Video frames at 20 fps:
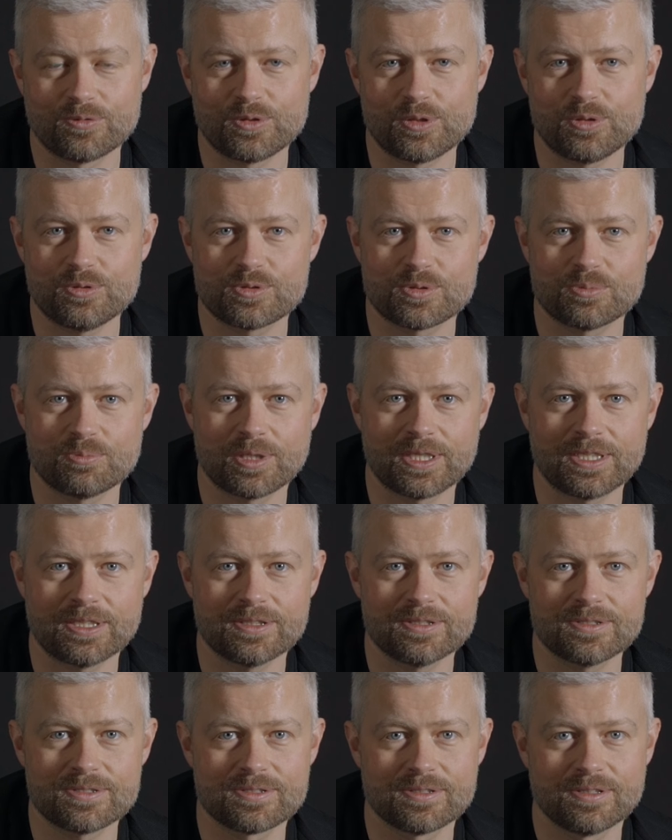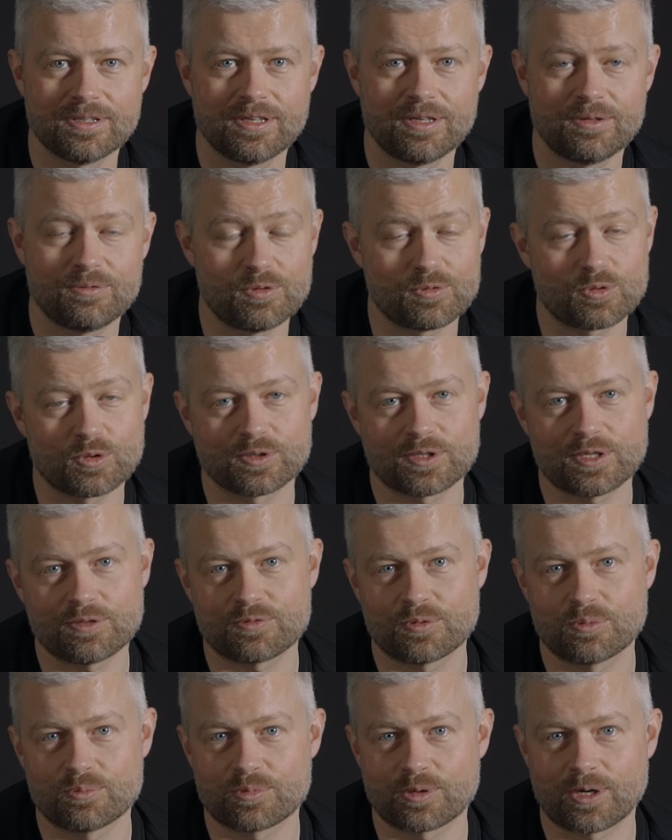Newton meters. If you've got
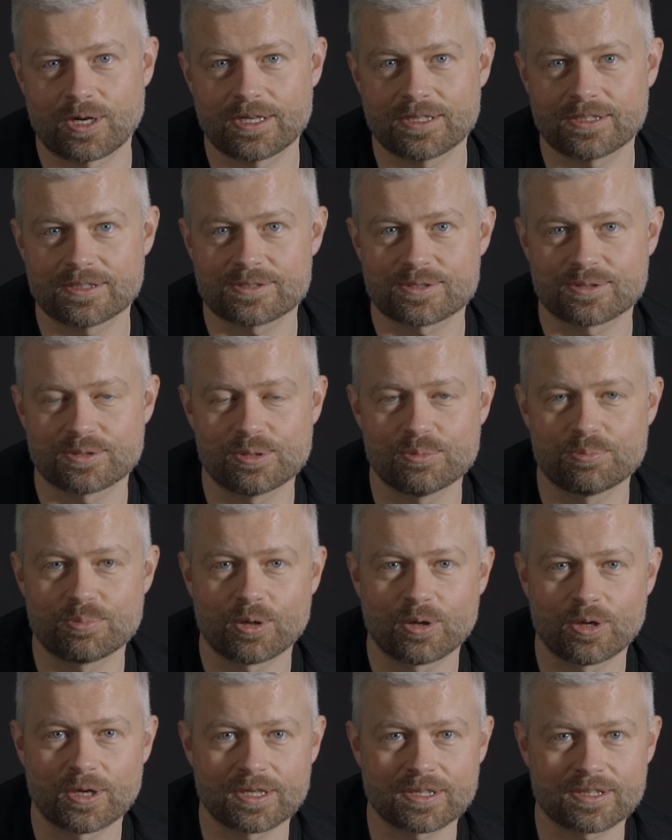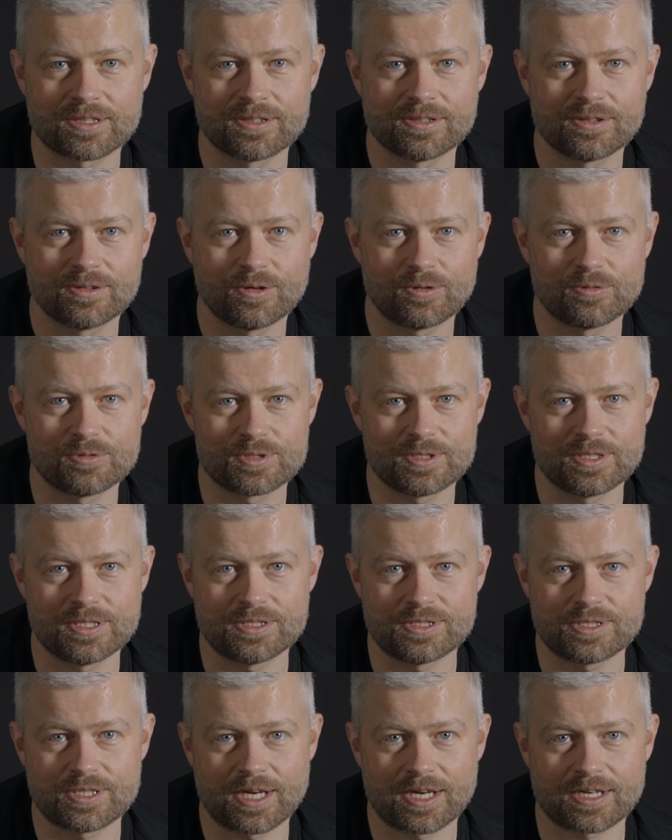different brakes on your bike, obviously
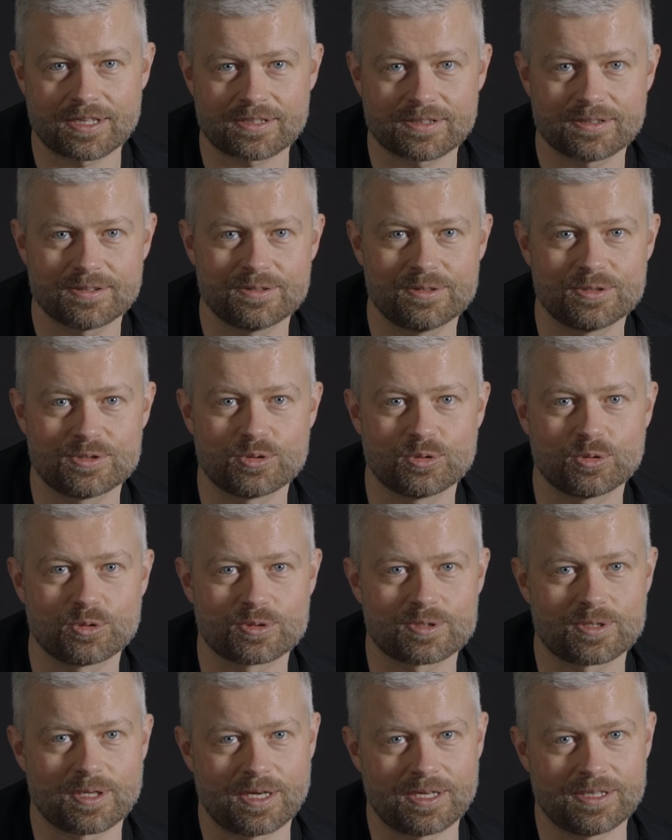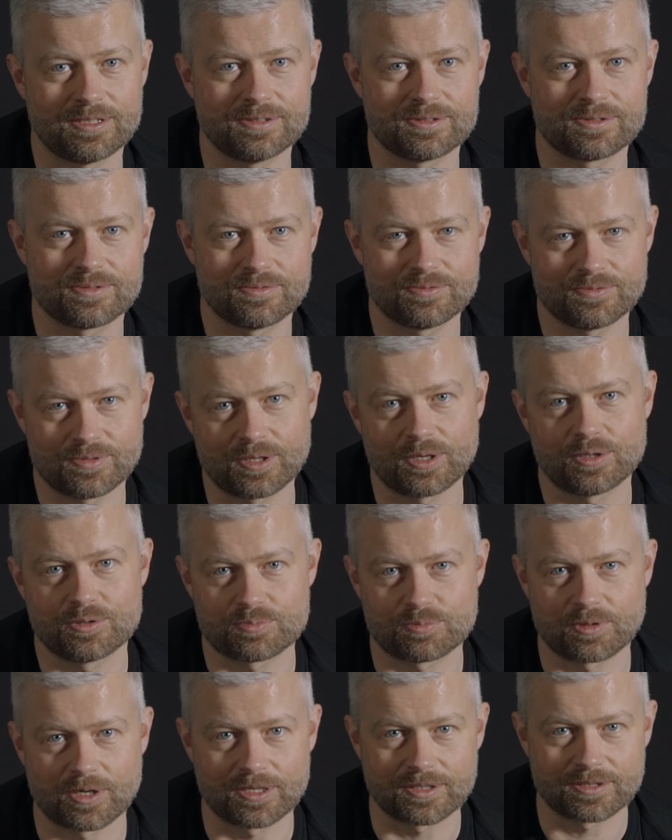check the torque settings for those
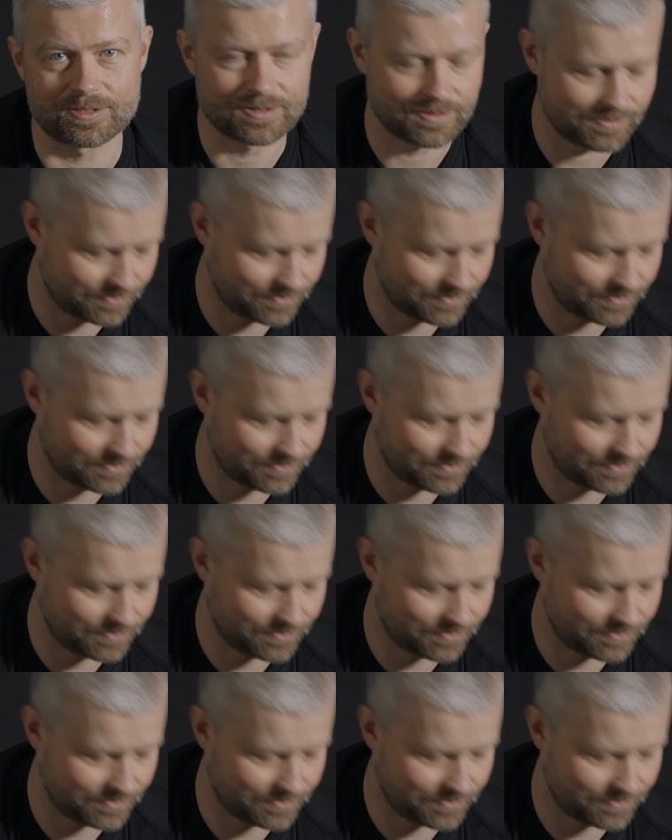brakes.